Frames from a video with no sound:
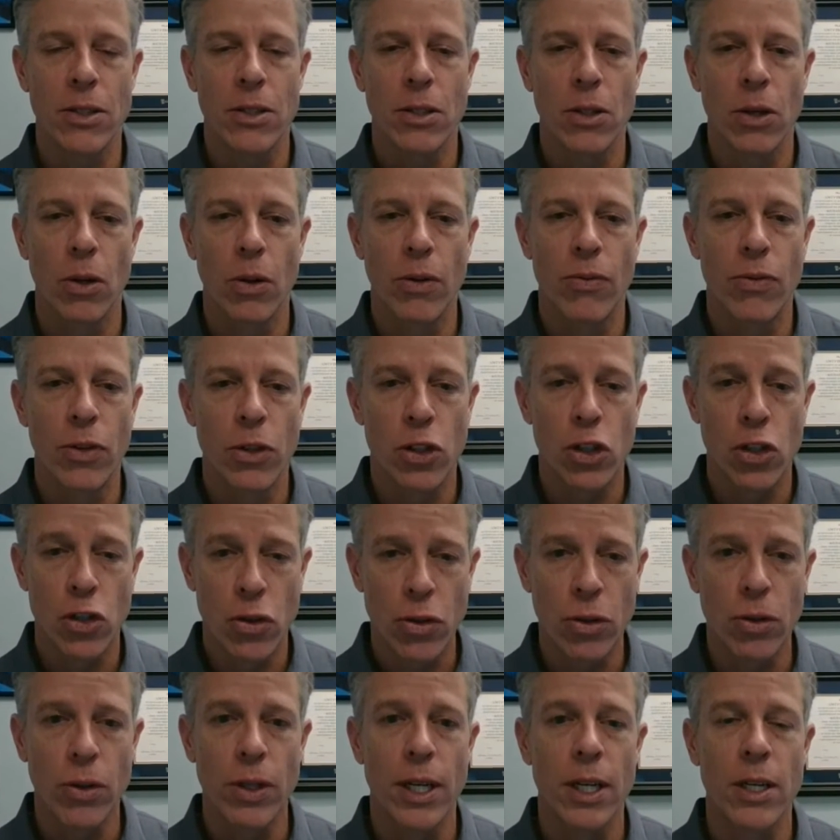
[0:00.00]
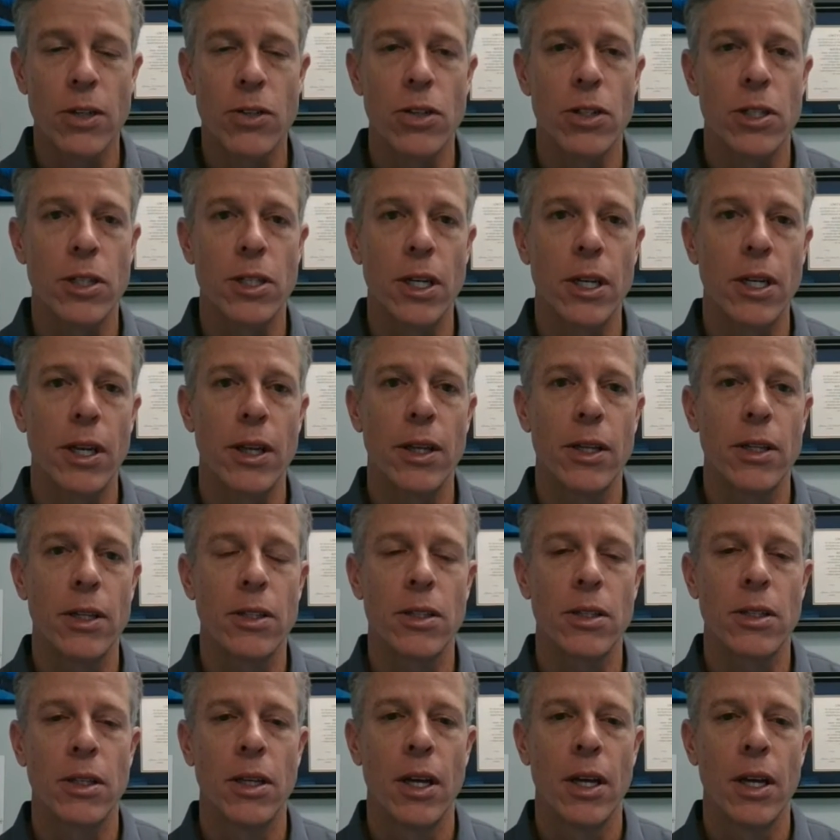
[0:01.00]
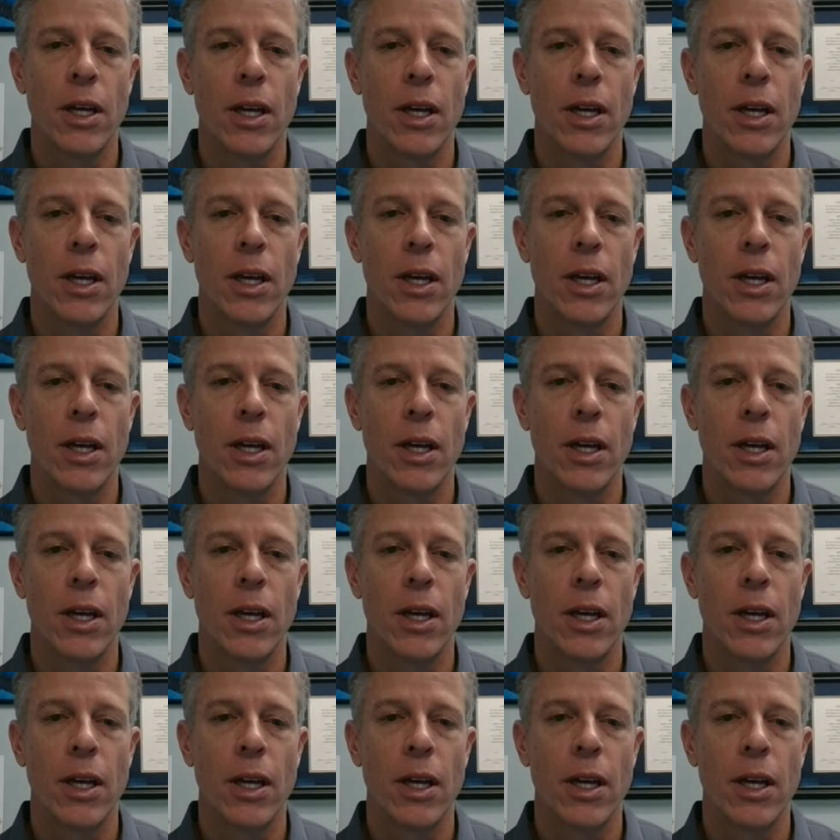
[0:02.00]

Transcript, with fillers: So if you're truly interested in this